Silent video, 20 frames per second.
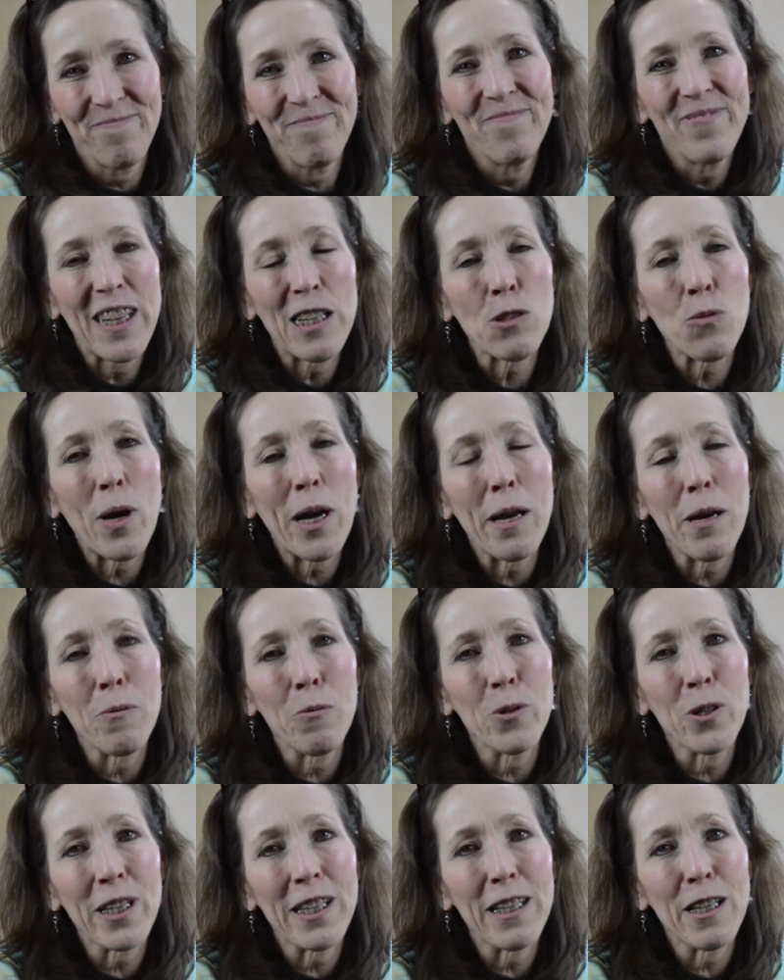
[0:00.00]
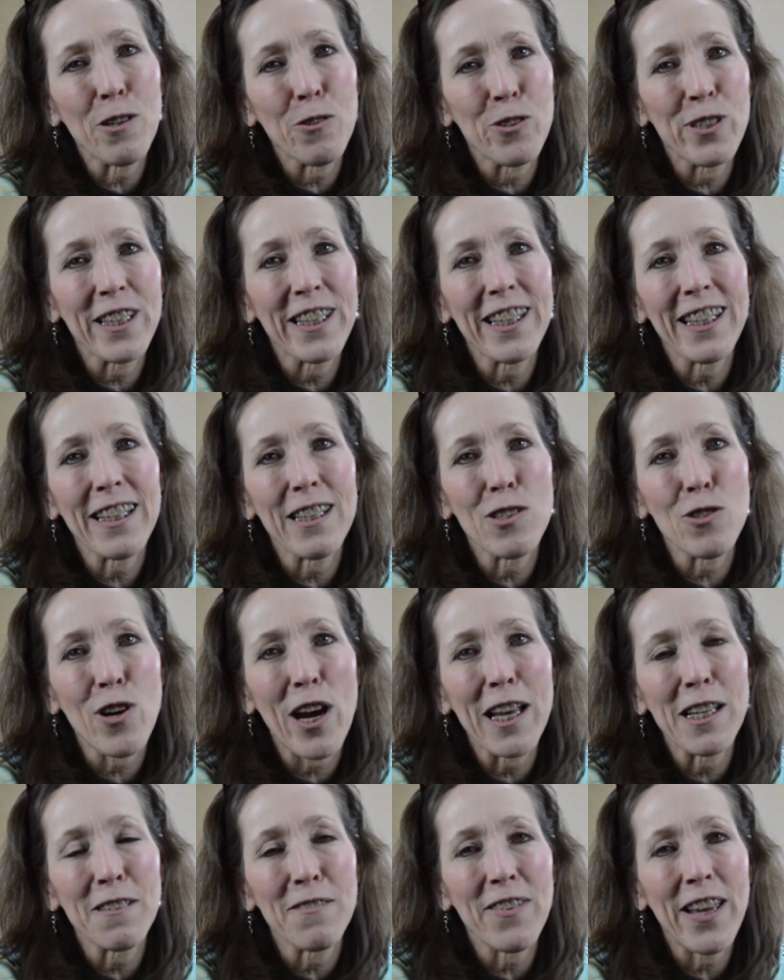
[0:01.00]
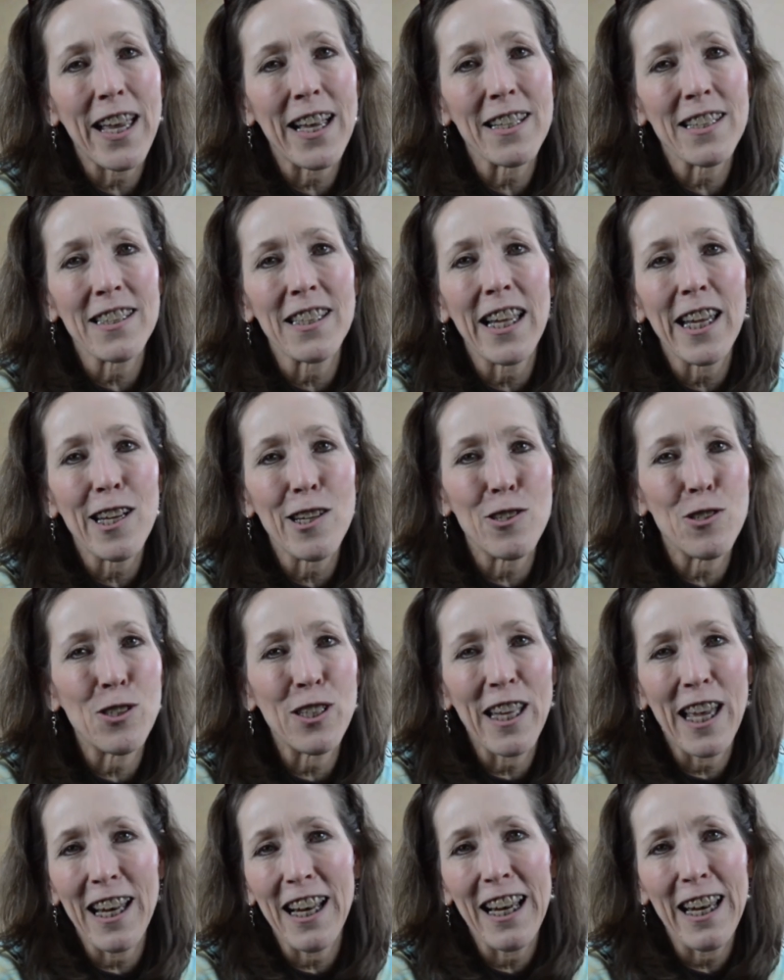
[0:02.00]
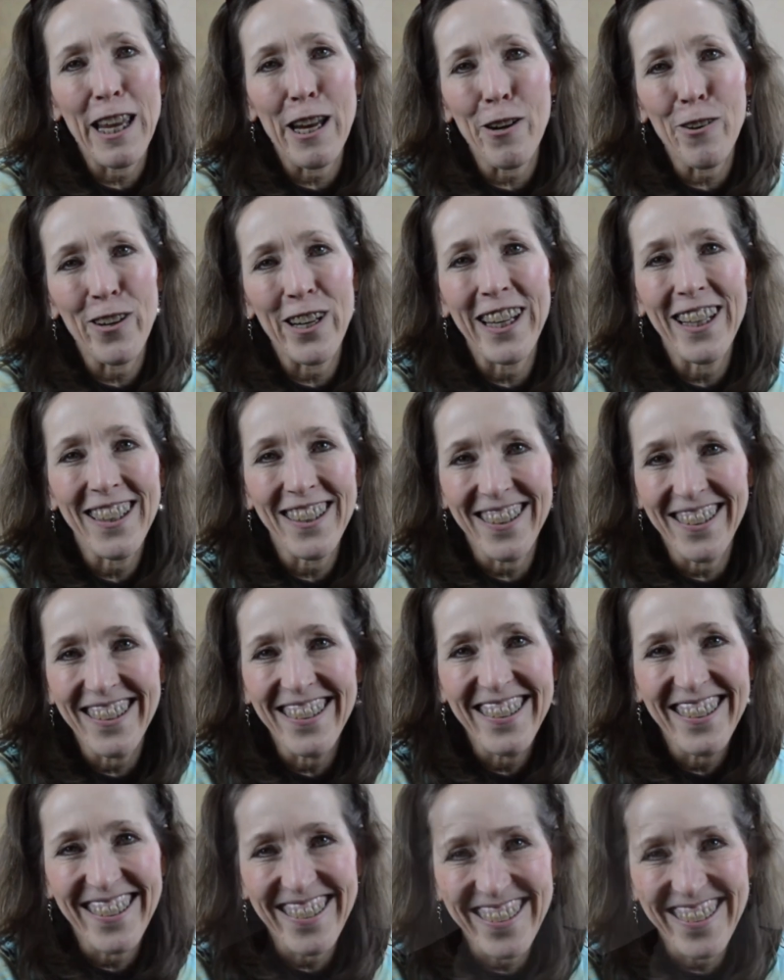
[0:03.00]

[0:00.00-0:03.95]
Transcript: that's why I work in acrylic. It dries fast, and I can do a lot of layering.